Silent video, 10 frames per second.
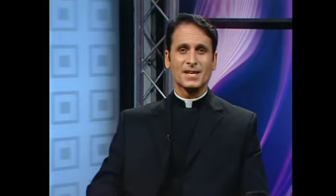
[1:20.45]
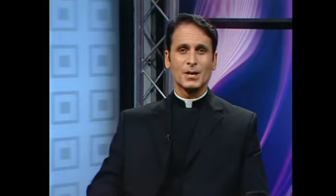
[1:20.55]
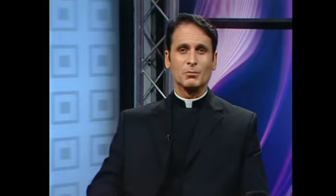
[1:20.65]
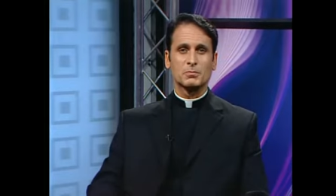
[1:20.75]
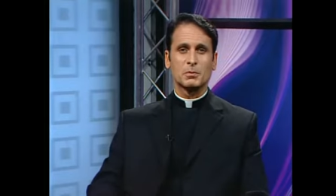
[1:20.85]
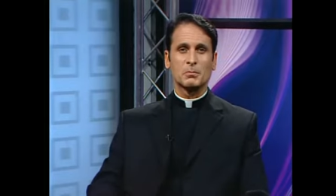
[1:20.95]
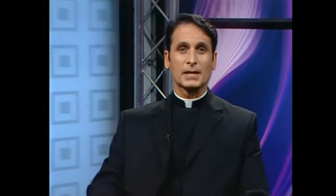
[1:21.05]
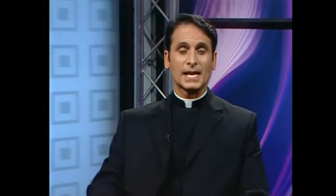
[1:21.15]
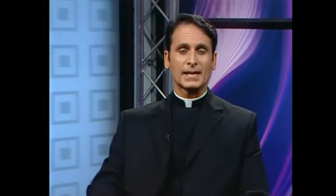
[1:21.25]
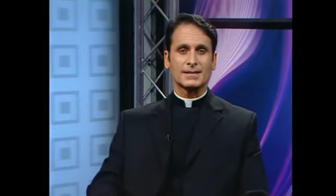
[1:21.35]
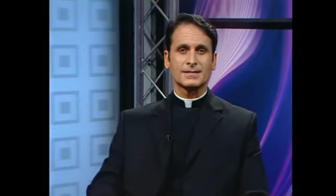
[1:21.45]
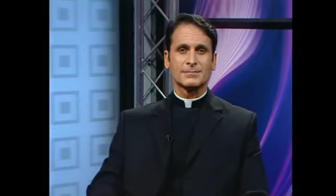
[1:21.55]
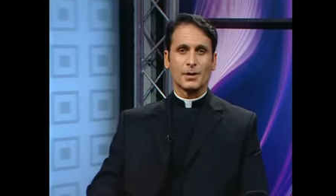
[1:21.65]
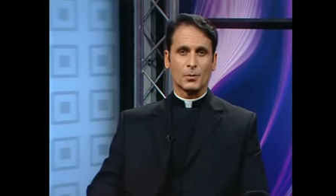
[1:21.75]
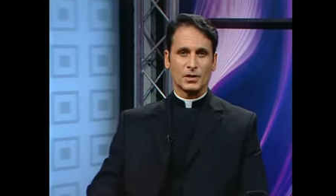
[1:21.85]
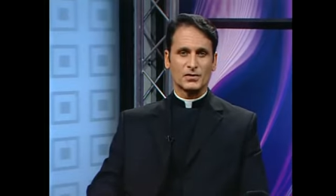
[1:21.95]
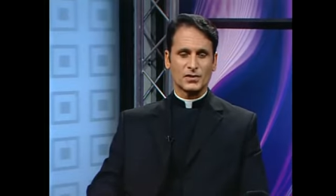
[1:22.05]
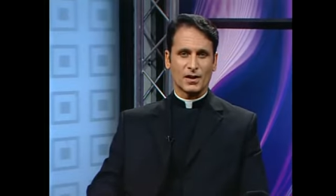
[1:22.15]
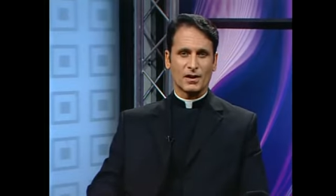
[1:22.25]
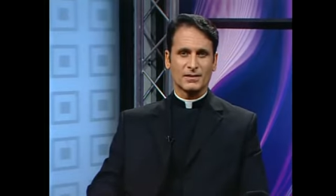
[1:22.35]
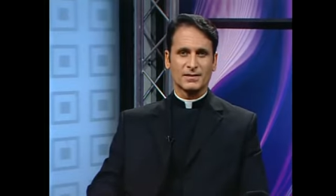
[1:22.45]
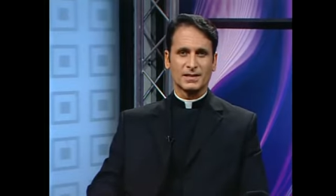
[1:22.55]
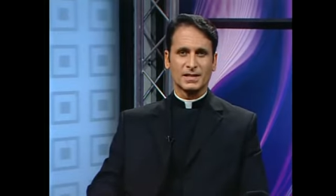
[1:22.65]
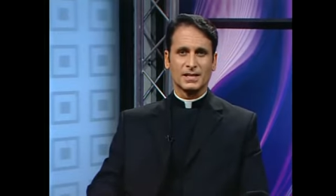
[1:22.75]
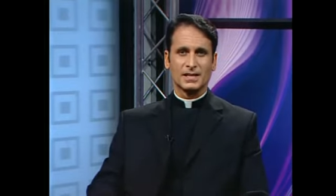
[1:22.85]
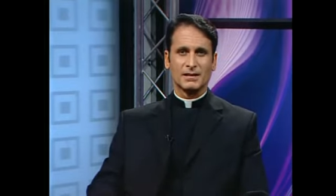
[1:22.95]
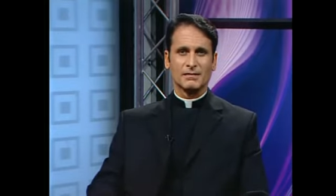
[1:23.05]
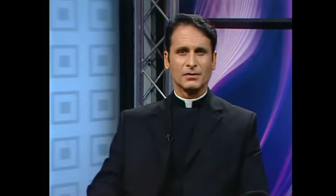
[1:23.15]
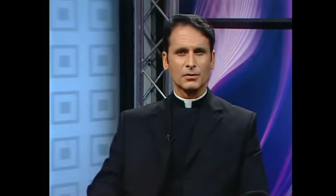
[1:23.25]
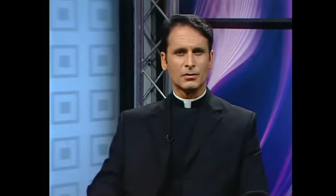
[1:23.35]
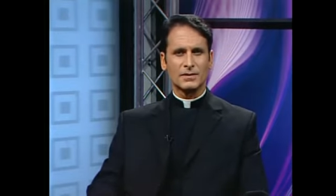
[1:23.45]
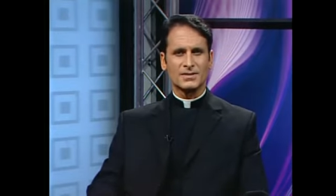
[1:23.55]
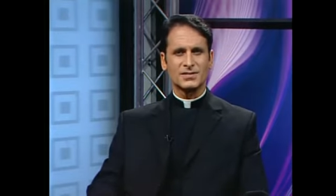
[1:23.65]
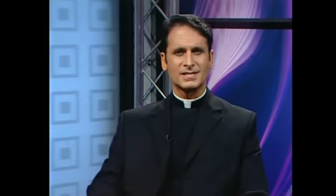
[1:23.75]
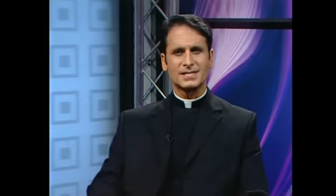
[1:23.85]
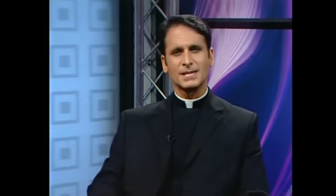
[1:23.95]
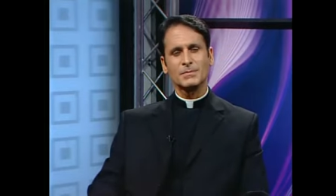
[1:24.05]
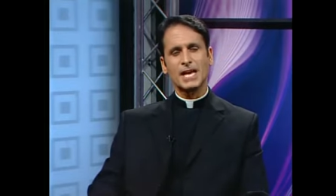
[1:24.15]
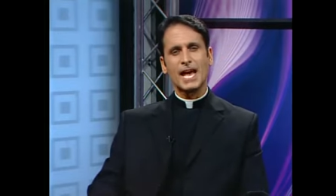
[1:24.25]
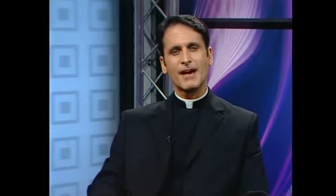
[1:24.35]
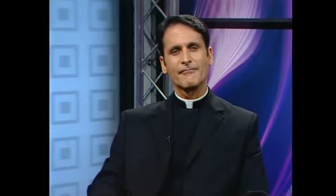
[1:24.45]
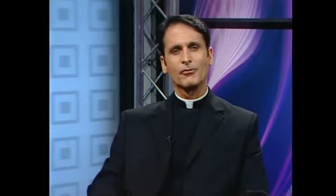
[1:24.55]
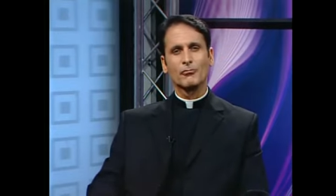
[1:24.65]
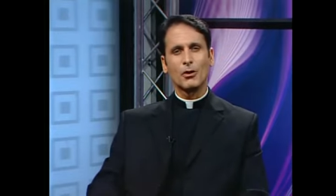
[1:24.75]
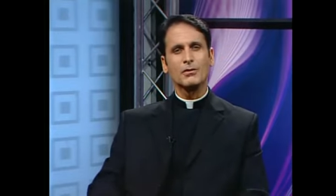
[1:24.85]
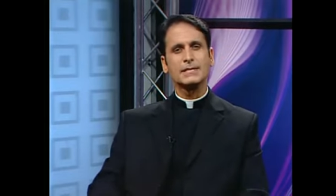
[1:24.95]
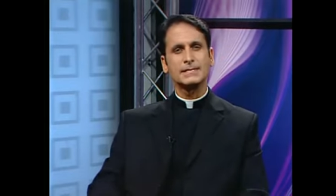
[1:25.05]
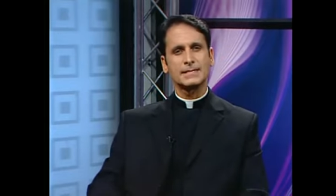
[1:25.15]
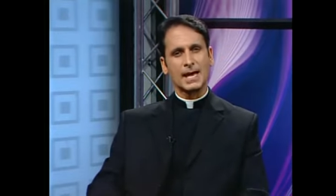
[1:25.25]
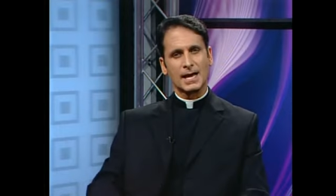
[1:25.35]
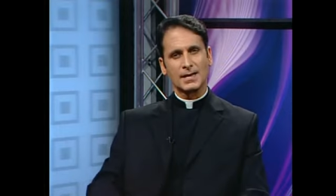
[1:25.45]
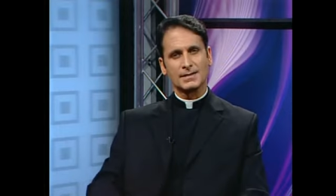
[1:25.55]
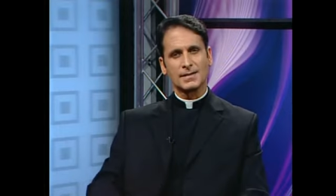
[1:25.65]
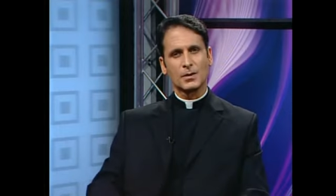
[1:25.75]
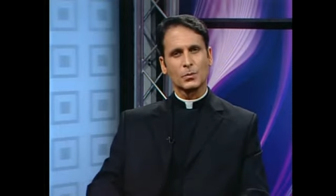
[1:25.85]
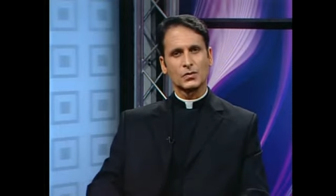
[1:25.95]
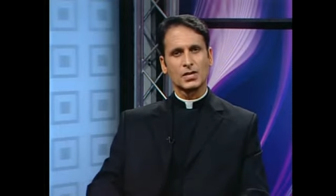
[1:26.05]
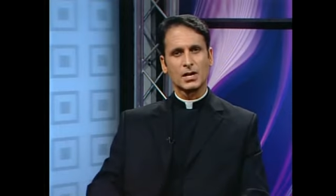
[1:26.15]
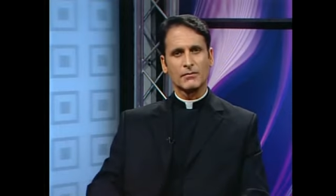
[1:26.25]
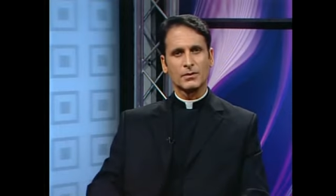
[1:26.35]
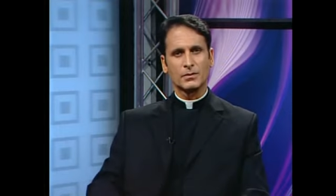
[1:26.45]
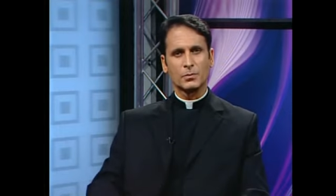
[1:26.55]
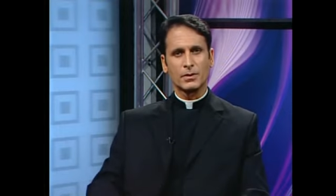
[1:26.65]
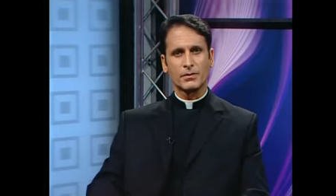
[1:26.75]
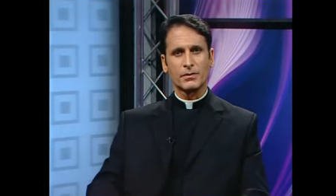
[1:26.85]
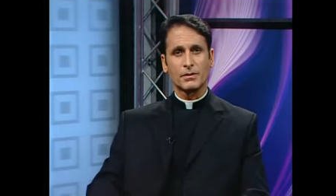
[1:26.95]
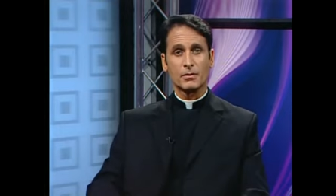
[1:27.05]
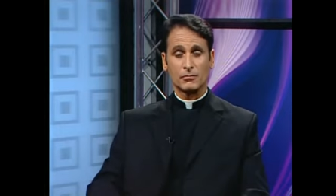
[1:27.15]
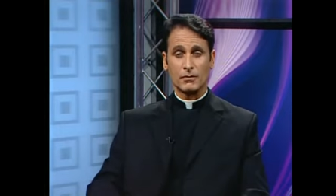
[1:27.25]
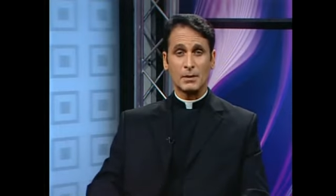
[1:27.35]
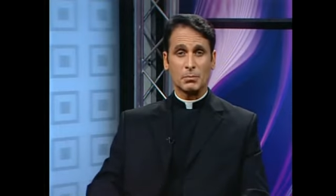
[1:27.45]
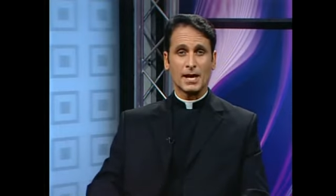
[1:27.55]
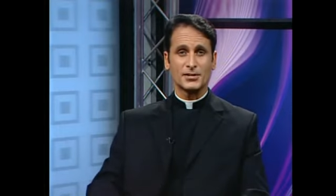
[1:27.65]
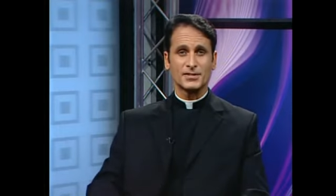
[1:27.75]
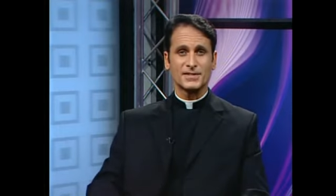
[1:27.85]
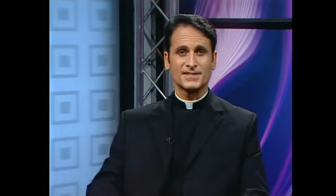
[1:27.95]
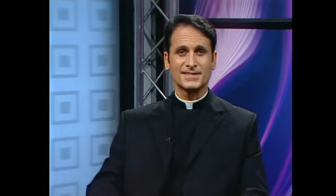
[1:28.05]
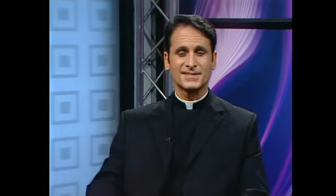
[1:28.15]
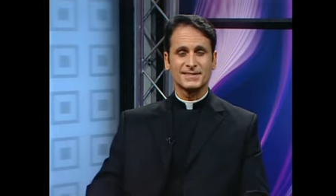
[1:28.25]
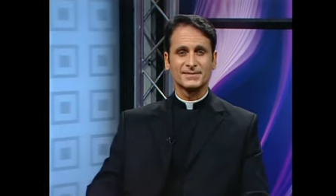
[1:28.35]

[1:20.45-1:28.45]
he was perplexed by what he saw. The Eucharist seemed to have grown in size and was covered with red blotches.